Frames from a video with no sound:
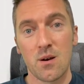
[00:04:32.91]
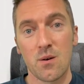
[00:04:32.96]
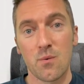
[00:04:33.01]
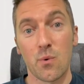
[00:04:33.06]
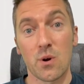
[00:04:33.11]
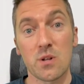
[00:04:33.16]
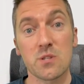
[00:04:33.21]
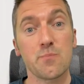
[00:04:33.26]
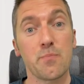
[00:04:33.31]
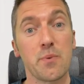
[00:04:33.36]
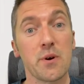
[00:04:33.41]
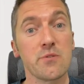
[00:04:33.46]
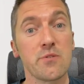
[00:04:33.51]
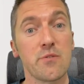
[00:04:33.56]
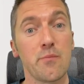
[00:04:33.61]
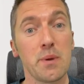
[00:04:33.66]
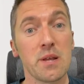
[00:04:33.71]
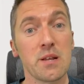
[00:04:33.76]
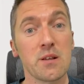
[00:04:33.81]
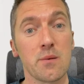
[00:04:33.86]
Once both
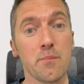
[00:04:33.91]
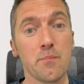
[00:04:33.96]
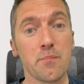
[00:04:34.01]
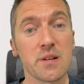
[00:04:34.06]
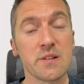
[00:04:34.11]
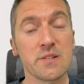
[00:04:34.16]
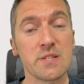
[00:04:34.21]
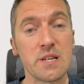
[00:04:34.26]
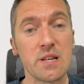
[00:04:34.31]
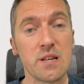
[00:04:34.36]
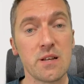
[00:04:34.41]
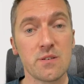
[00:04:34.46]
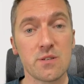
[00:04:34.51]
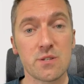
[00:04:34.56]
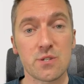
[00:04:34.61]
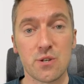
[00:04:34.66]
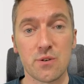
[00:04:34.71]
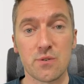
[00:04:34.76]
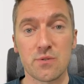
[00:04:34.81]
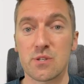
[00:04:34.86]
have been completed,
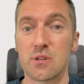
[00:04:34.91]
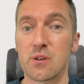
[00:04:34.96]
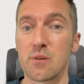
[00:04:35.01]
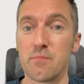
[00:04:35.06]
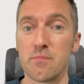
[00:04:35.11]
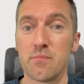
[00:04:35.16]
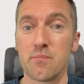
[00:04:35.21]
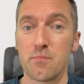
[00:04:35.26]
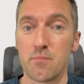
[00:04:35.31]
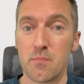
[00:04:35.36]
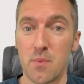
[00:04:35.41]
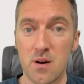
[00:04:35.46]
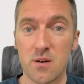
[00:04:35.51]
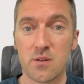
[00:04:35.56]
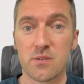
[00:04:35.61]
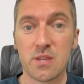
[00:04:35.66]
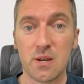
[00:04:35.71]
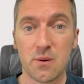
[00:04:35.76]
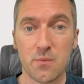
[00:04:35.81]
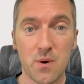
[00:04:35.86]
students can
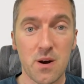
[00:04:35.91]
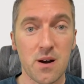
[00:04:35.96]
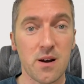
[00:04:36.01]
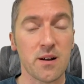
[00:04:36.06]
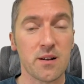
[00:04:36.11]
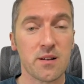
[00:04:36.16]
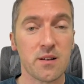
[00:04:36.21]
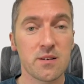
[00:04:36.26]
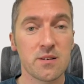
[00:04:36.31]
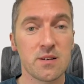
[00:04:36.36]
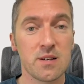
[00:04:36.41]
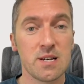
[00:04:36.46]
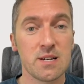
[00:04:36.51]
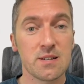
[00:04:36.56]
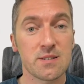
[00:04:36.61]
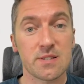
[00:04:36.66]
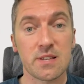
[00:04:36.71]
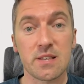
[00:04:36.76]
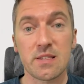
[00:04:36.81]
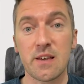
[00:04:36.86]
mark their work,
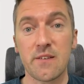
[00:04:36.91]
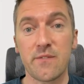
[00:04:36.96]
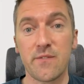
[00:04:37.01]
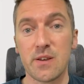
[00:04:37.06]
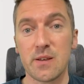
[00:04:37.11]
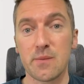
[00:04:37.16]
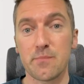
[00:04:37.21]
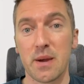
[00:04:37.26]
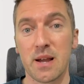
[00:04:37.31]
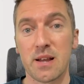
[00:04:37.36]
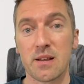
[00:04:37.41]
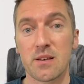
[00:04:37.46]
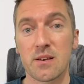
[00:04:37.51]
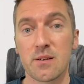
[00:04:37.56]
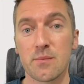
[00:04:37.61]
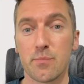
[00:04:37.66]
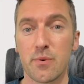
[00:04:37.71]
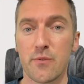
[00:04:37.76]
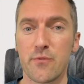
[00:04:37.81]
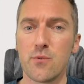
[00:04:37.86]
see their feedback
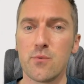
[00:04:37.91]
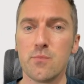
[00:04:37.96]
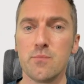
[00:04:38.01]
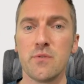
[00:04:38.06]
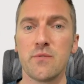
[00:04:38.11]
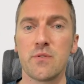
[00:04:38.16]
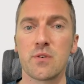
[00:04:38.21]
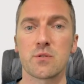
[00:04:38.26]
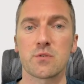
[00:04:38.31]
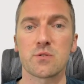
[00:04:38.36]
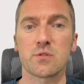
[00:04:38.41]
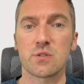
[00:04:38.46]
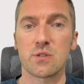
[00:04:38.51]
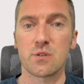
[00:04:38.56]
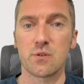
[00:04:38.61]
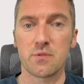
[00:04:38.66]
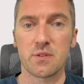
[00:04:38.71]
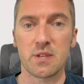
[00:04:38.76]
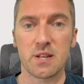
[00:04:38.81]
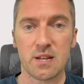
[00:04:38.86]
before moving on
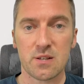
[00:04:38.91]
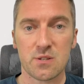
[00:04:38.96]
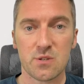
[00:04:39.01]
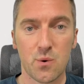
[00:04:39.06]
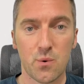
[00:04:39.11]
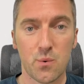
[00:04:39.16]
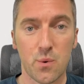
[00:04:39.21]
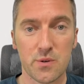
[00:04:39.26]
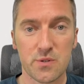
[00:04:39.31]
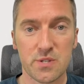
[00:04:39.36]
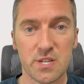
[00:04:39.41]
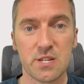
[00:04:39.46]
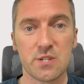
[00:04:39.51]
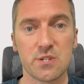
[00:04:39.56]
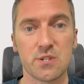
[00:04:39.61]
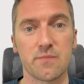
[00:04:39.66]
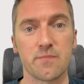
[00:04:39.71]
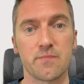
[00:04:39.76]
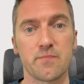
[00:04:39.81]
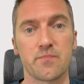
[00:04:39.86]
to the next
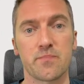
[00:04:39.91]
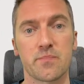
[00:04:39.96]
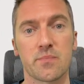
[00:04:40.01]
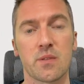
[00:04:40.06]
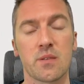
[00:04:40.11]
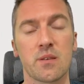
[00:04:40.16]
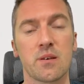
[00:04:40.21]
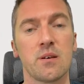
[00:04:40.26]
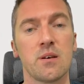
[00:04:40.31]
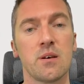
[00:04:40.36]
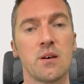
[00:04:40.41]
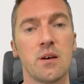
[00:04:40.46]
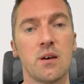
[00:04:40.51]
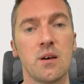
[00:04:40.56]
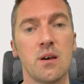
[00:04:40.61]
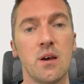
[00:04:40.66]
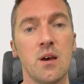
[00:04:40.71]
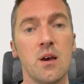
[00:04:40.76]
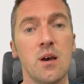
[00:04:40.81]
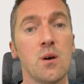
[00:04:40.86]
quotation.
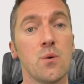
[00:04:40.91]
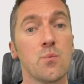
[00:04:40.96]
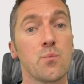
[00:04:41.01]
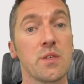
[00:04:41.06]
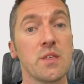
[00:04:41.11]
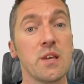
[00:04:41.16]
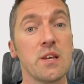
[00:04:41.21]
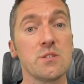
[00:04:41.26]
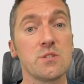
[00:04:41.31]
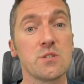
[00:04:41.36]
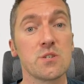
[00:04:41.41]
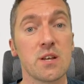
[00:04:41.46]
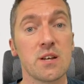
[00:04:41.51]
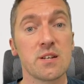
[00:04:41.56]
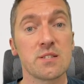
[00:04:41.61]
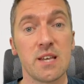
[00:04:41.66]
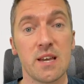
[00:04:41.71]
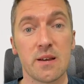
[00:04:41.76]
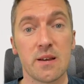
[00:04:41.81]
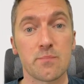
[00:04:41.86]
With each
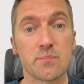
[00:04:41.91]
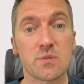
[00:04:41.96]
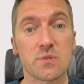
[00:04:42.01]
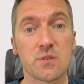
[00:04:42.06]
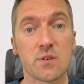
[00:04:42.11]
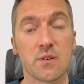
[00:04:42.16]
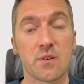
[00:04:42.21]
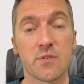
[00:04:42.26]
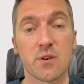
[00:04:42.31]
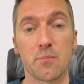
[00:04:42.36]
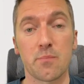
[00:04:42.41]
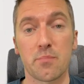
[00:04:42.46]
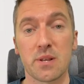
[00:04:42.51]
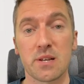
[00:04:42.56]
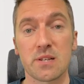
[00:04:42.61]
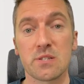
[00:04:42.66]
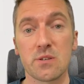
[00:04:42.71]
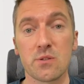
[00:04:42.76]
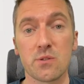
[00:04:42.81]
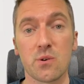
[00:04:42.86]
attempt of
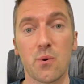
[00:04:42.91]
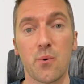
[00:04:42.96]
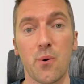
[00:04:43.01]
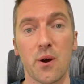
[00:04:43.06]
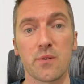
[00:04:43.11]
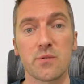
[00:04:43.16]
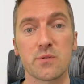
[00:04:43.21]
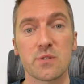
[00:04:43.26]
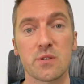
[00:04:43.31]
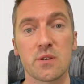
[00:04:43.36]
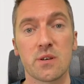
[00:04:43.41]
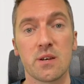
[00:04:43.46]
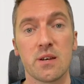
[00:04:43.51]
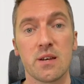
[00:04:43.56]
completing the quote,